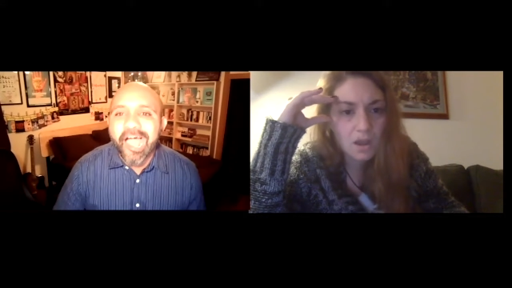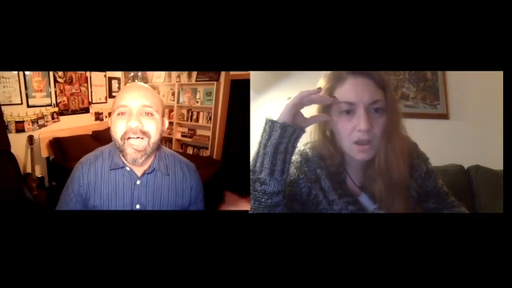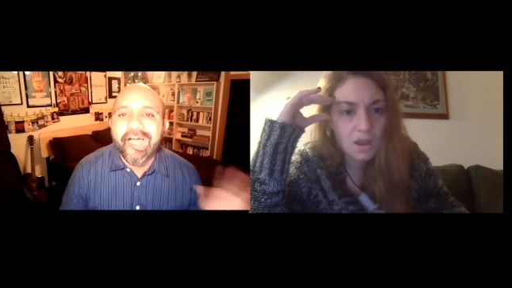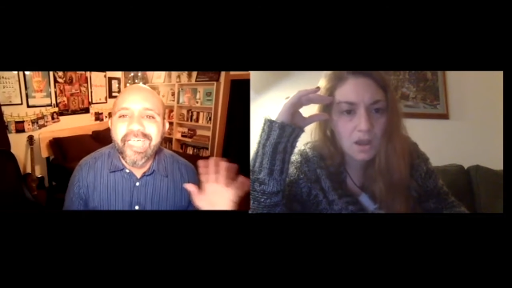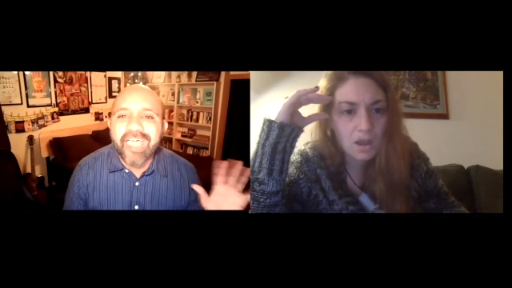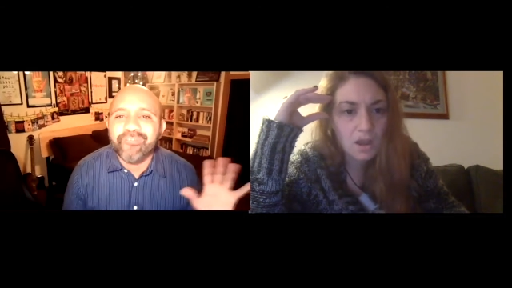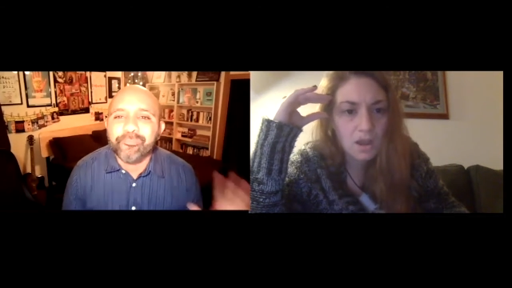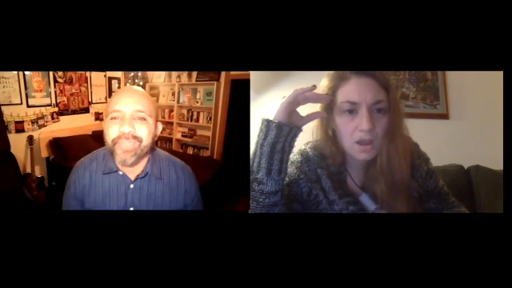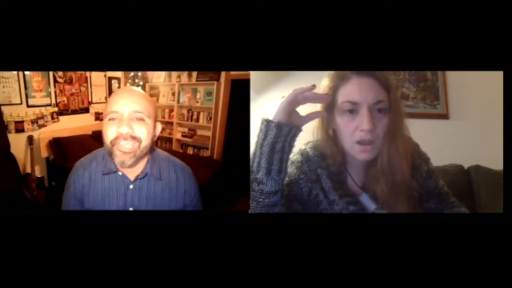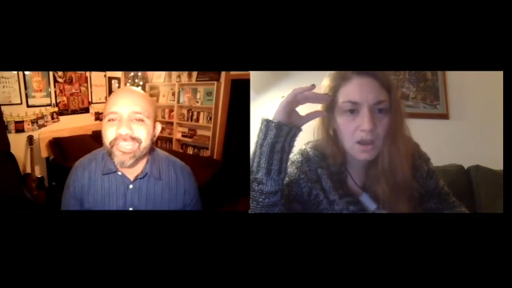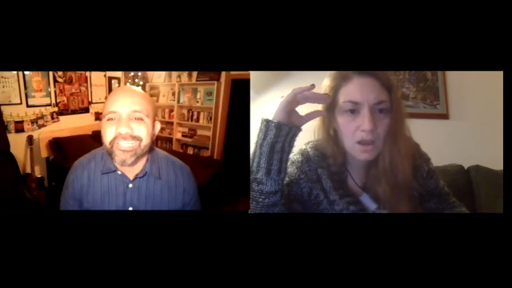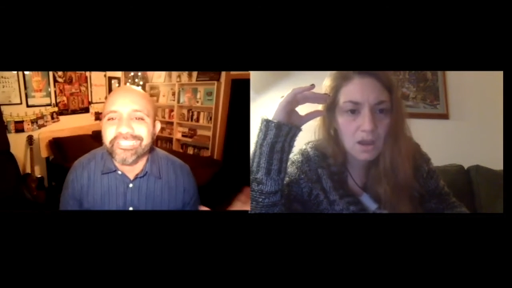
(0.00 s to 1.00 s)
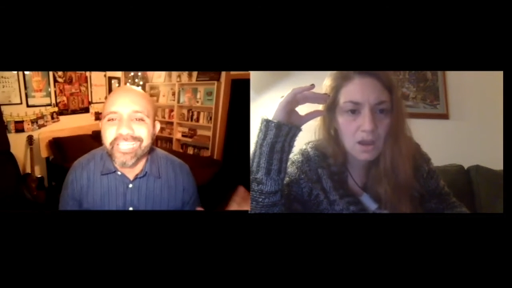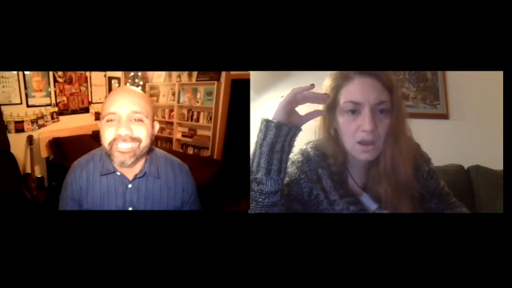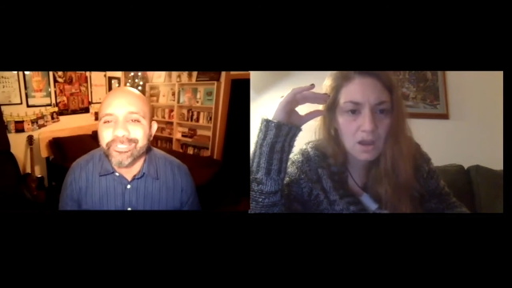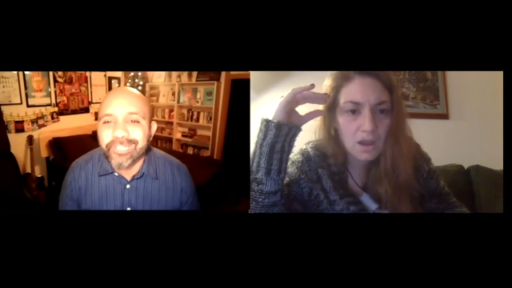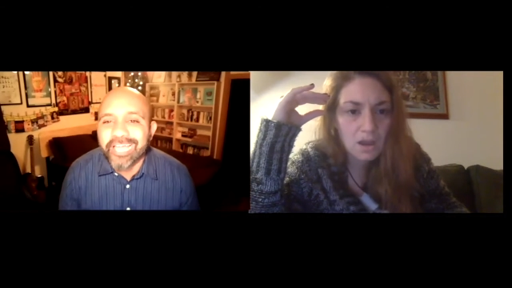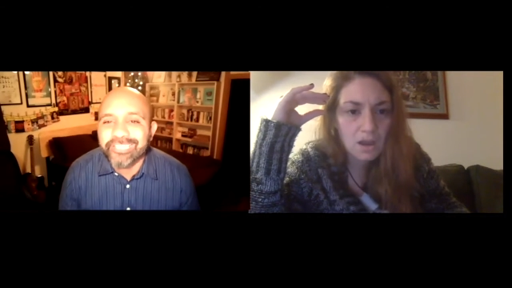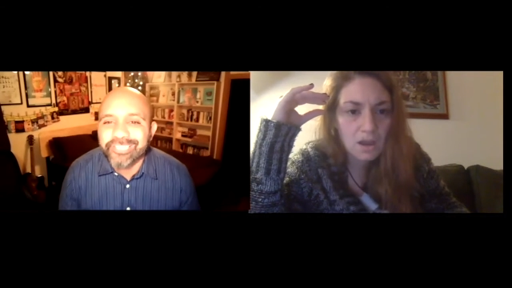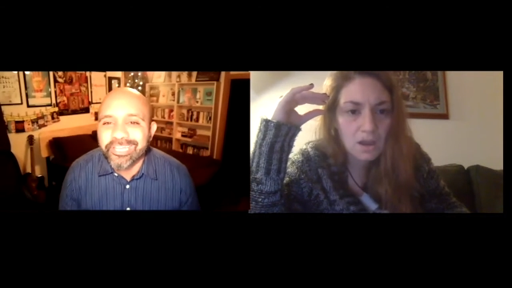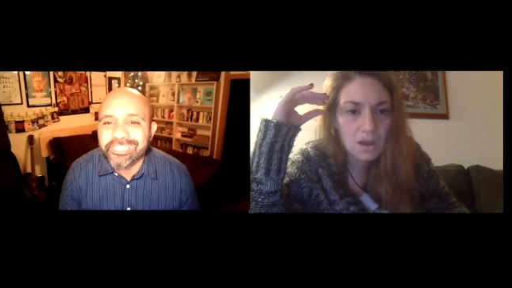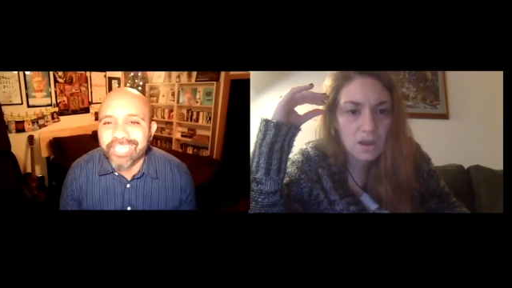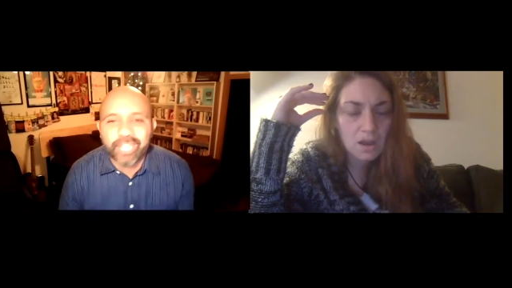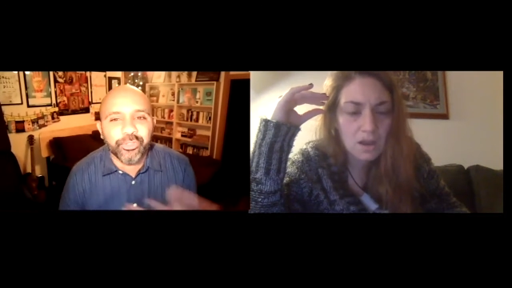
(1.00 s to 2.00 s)
Speaker 1: I haven't been a dental
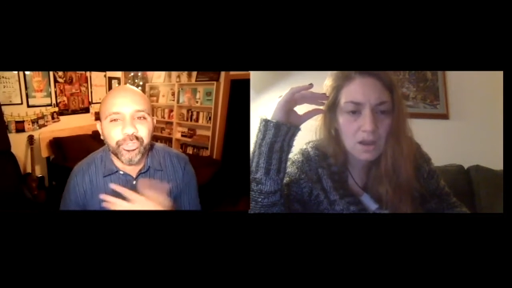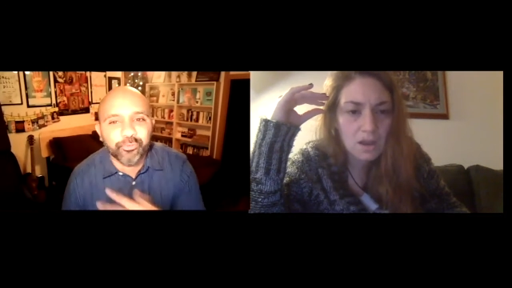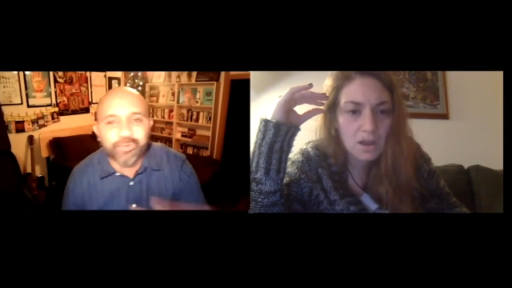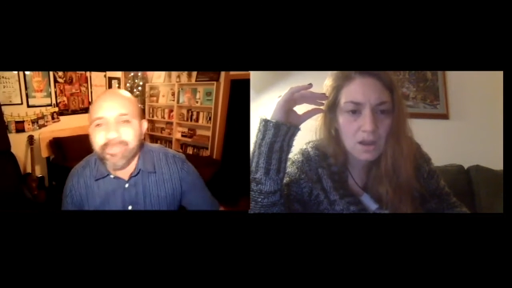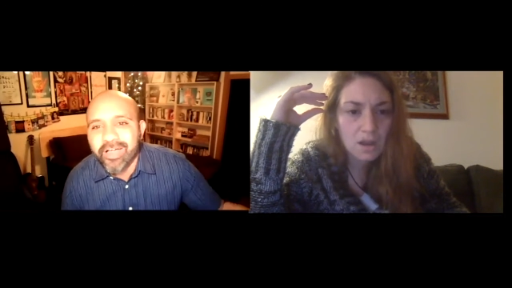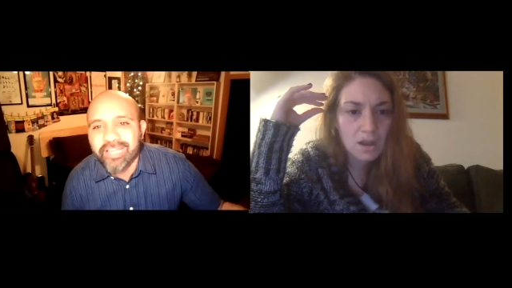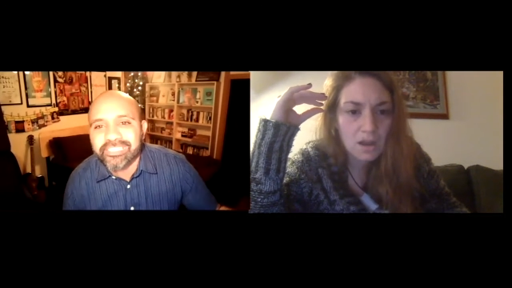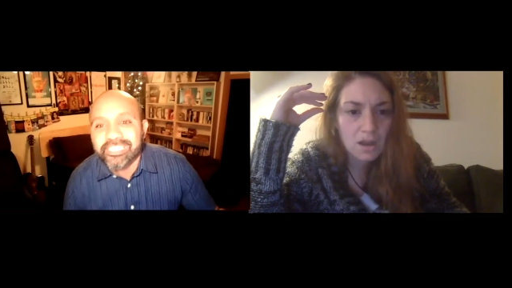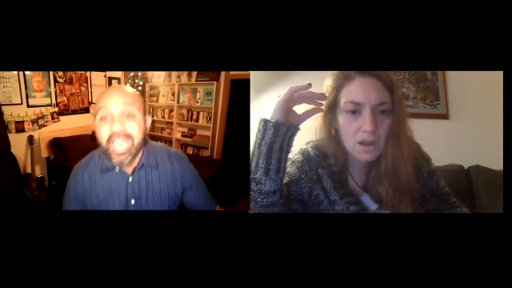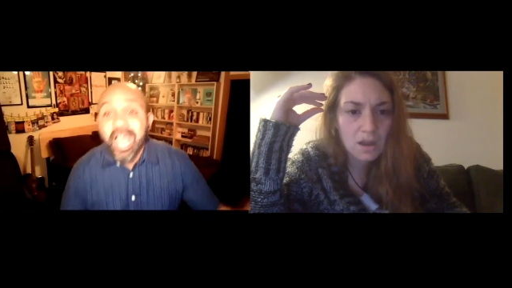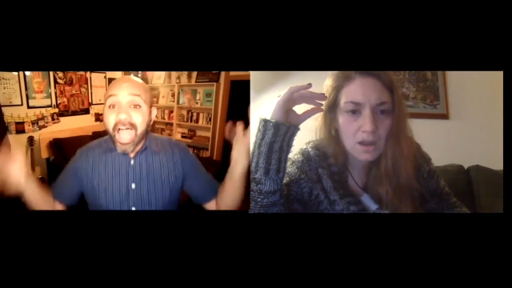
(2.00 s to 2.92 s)
hygienist in 3 months.